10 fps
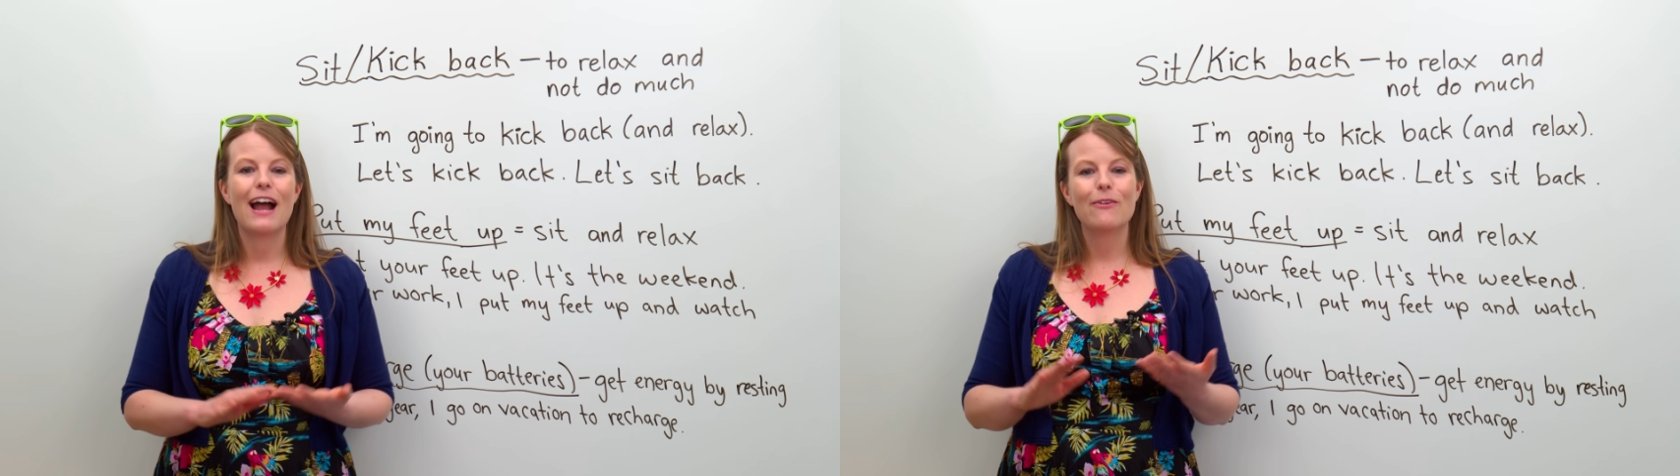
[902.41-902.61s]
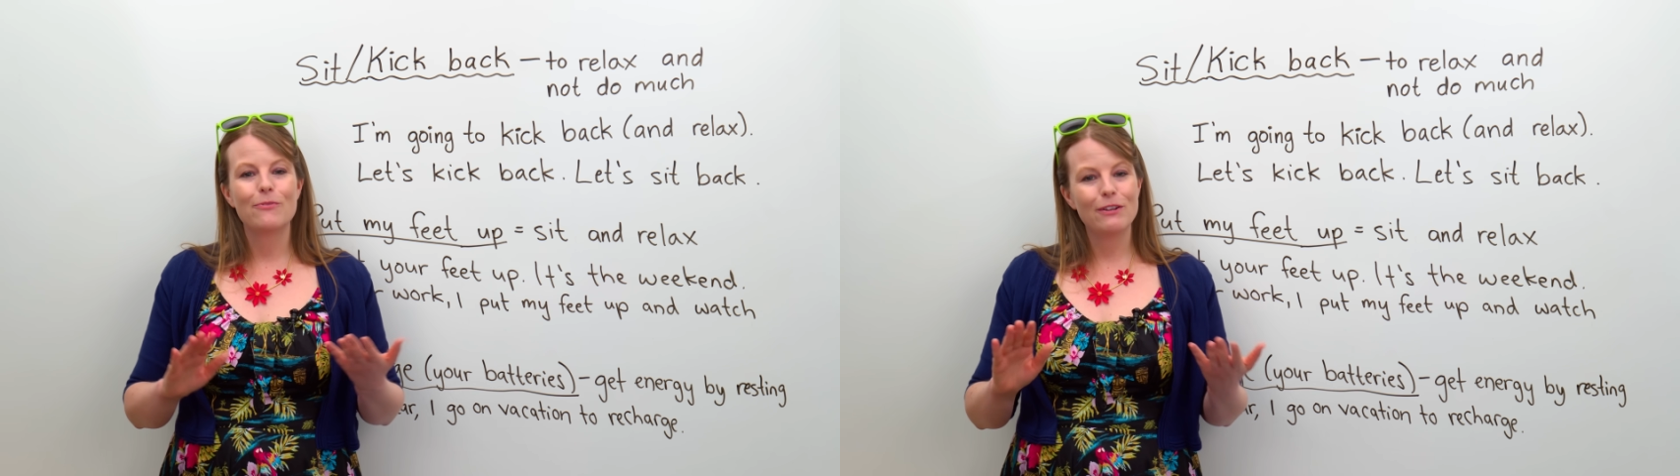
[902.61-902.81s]

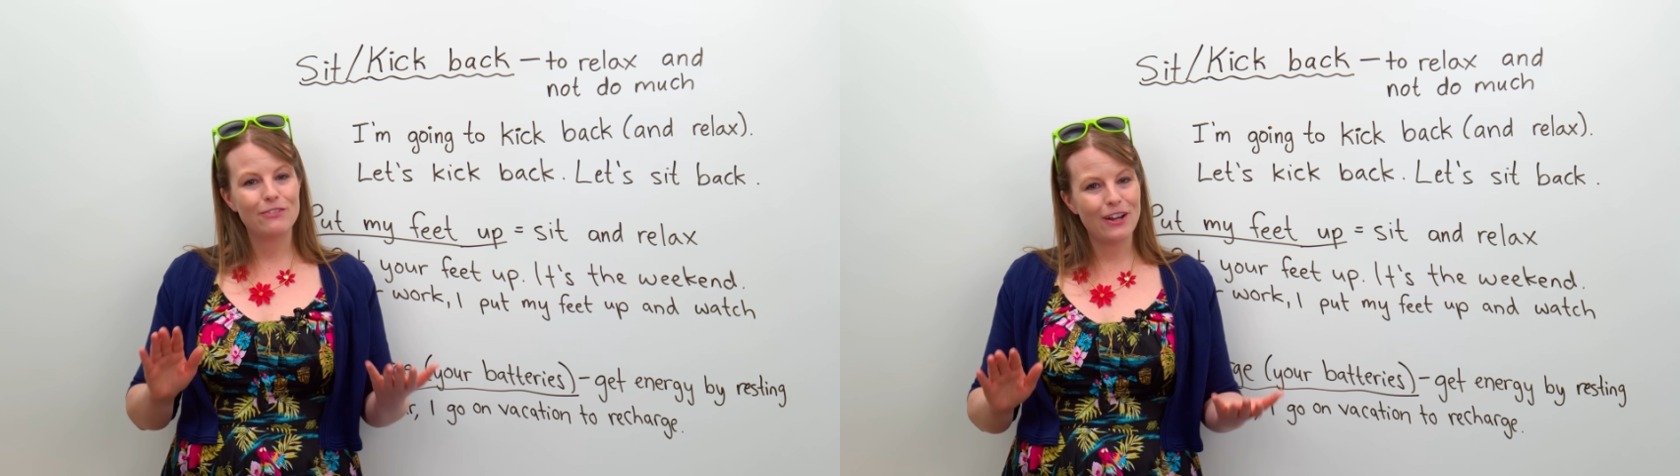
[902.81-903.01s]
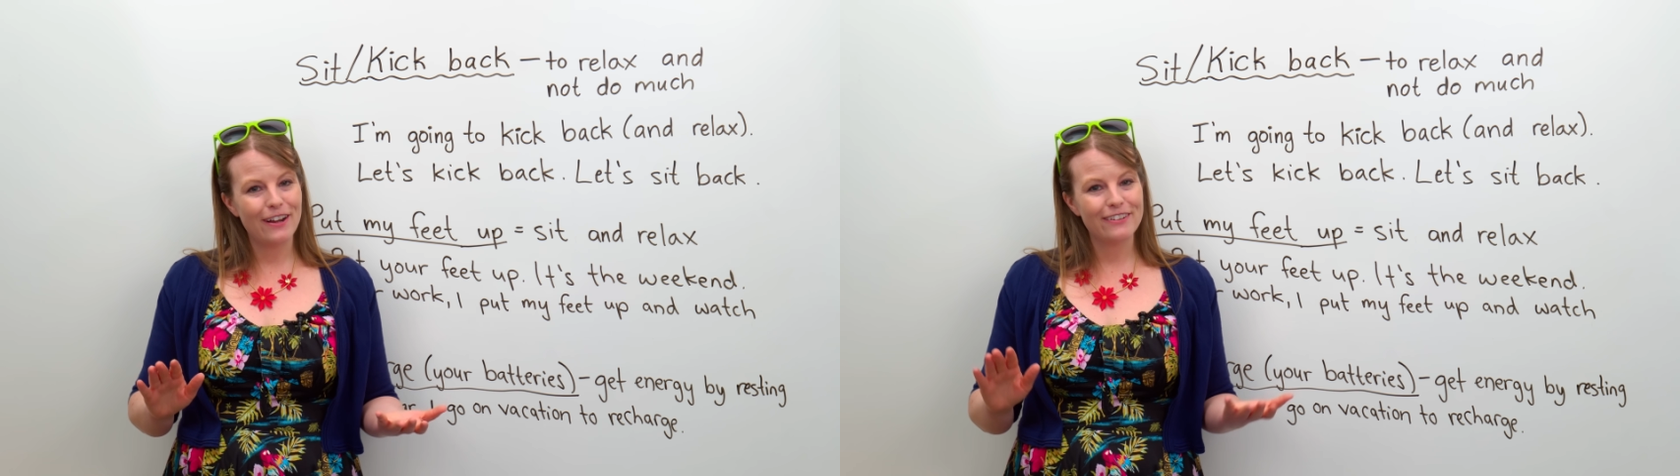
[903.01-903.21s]
We've
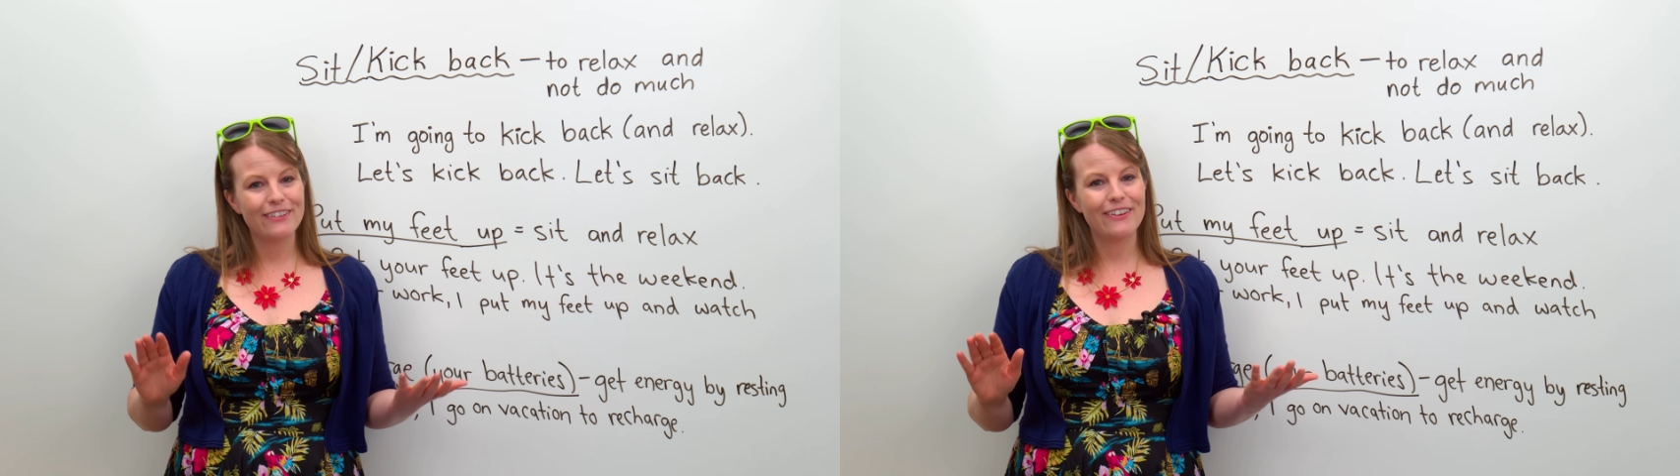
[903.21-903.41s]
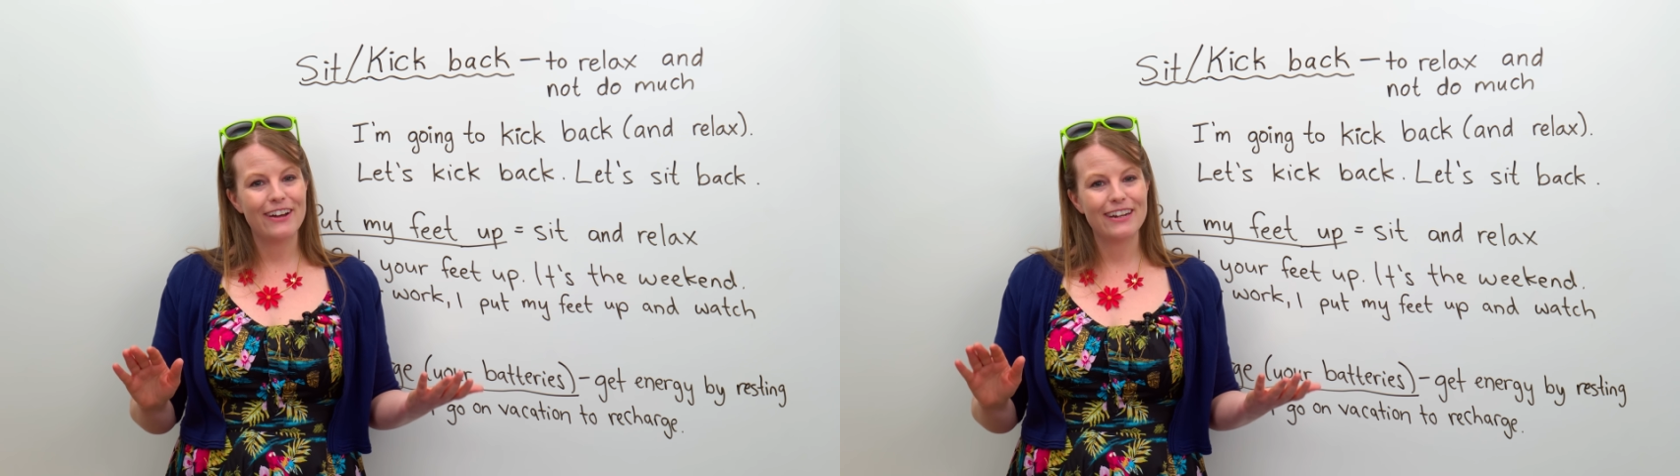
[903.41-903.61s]
talked a
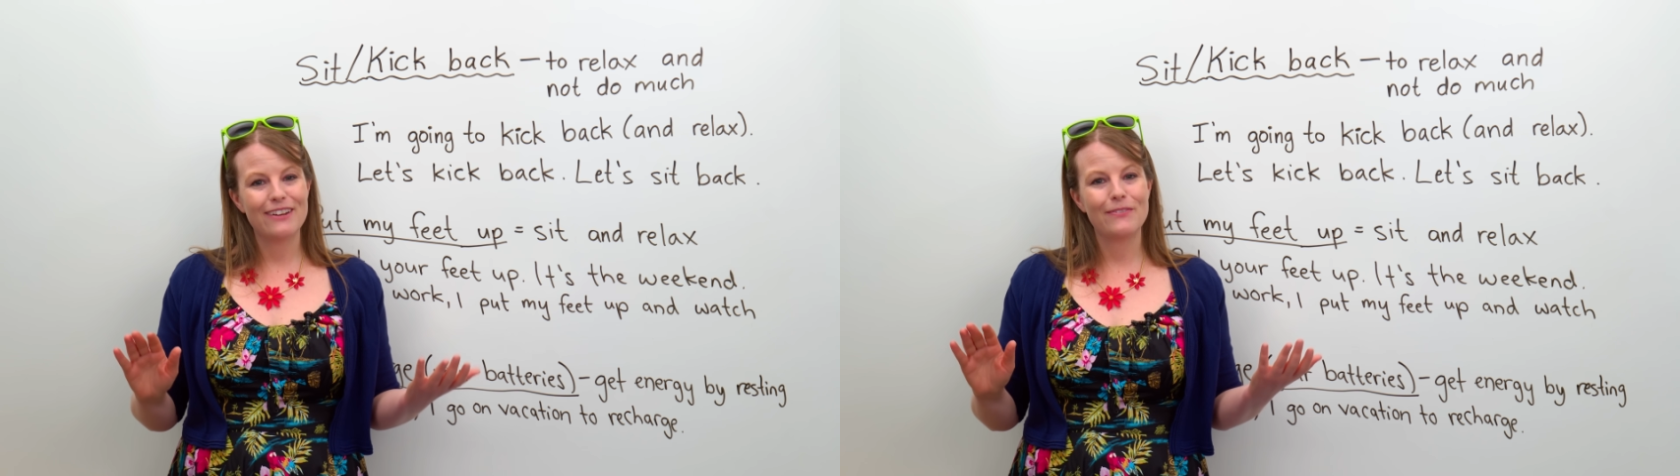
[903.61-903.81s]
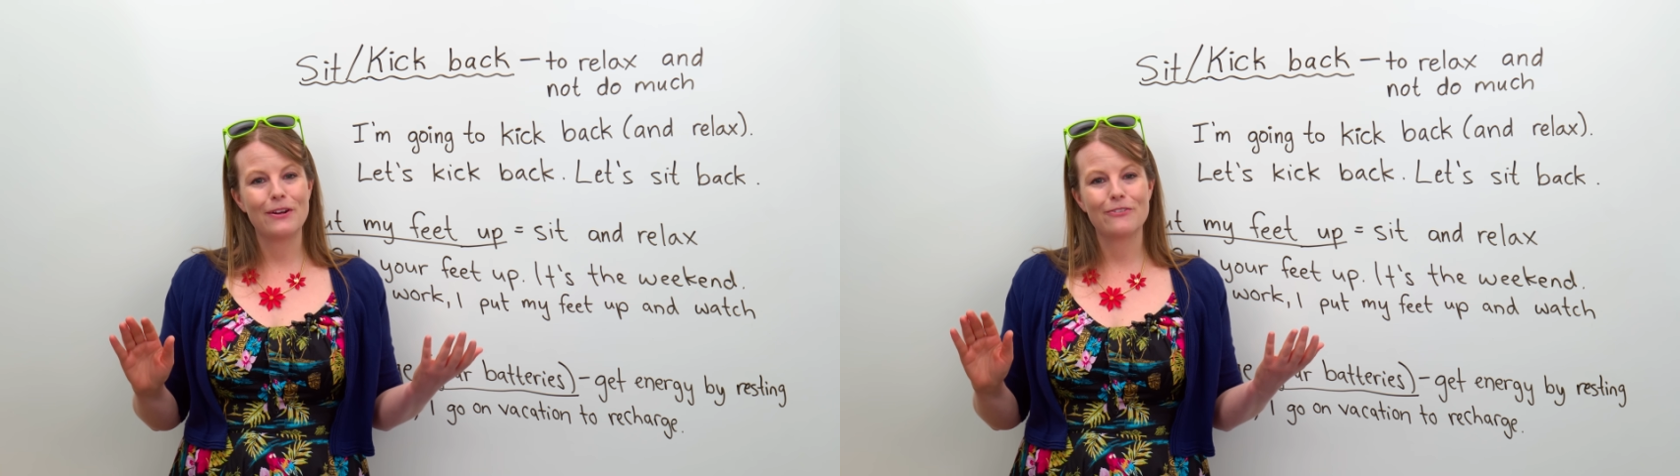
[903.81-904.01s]
lot
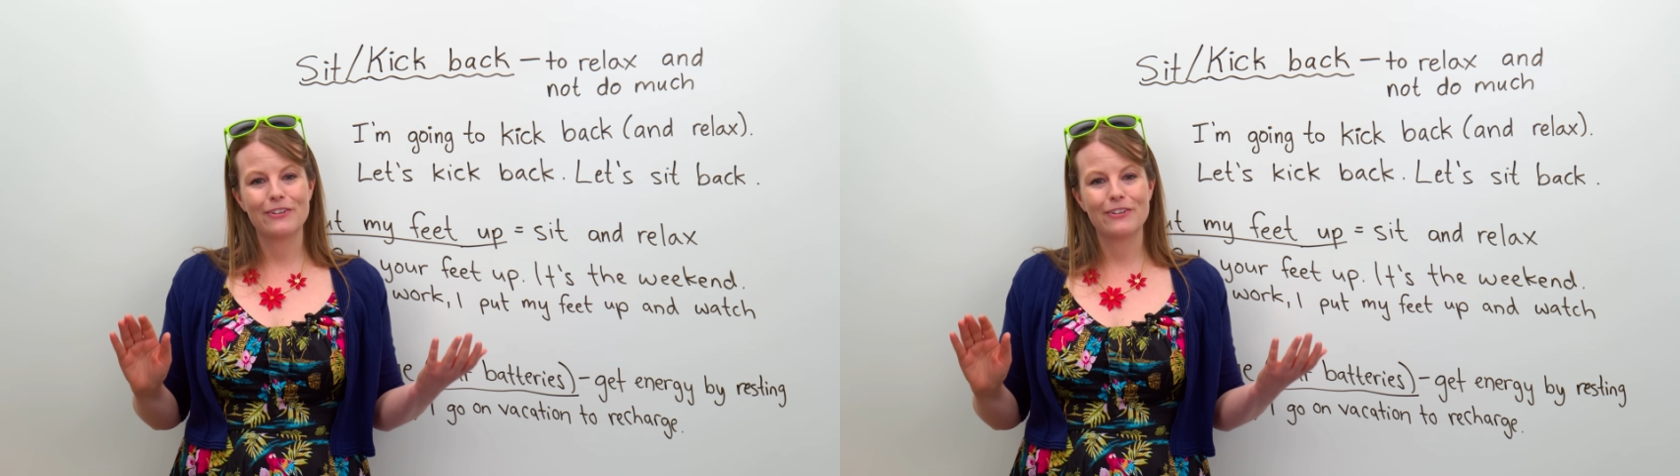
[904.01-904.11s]
about